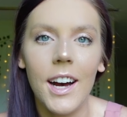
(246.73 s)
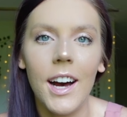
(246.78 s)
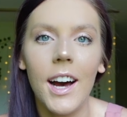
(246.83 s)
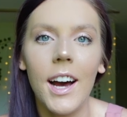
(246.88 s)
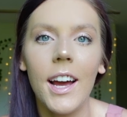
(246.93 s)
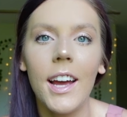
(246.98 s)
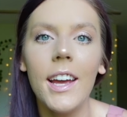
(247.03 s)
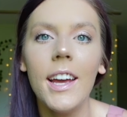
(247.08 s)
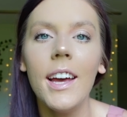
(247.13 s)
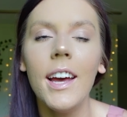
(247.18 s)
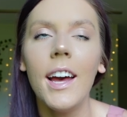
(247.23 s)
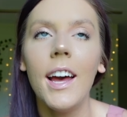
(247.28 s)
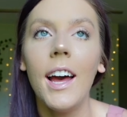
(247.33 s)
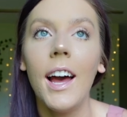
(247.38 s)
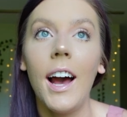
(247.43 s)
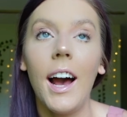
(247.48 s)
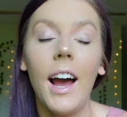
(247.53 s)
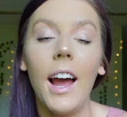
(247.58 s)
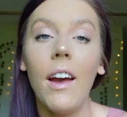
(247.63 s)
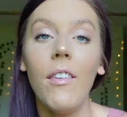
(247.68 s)
I
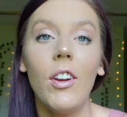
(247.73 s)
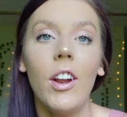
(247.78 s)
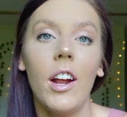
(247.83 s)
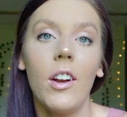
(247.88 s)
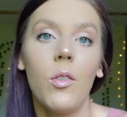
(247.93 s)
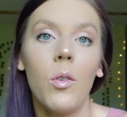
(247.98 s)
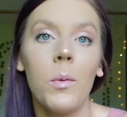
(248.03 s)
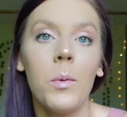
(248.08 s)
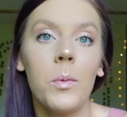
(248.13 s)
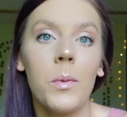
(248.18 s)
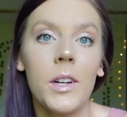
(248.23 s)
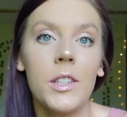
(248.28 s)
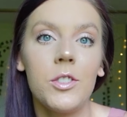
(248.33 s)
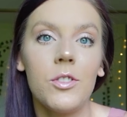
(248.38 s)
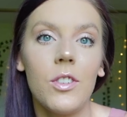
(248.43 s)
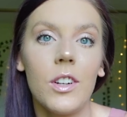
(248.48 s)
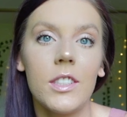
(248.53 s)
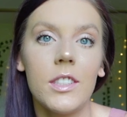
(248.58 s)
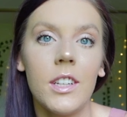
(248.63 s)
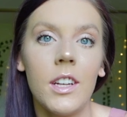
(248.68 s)
I haven't had normal
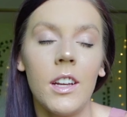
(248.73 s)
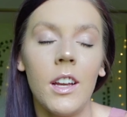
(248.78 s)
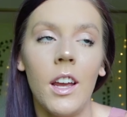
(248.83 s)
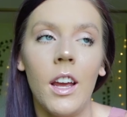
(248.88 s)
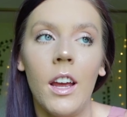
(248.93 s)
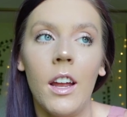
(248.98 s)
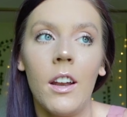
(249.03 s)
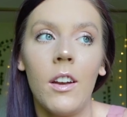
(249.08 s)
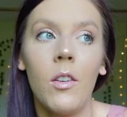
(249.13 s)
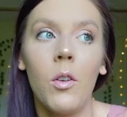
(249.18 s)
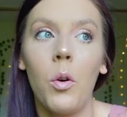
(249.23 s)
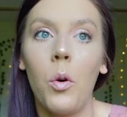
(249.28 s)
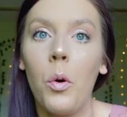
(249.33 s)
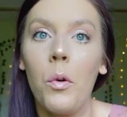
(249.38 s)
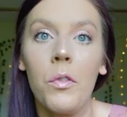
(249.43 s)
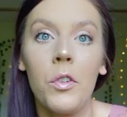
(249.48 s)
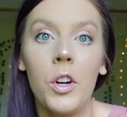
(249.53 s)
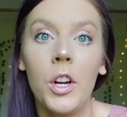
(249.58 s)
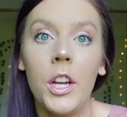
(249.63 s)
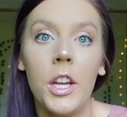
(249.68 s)
ranch dressing in
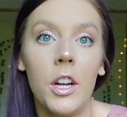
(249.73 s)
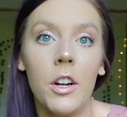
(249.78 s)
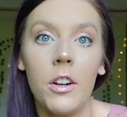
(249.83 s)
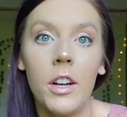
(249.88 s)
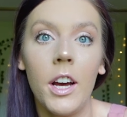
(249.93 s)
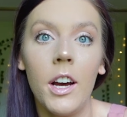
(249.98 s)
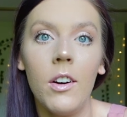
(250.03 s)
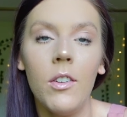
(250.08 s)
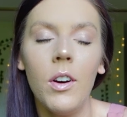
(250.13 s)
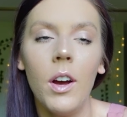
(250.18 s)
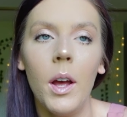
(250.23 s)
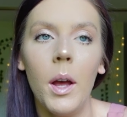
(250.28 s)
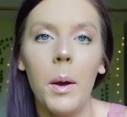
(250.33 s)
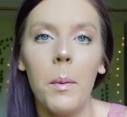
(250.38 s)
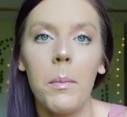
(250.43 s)
over a year now,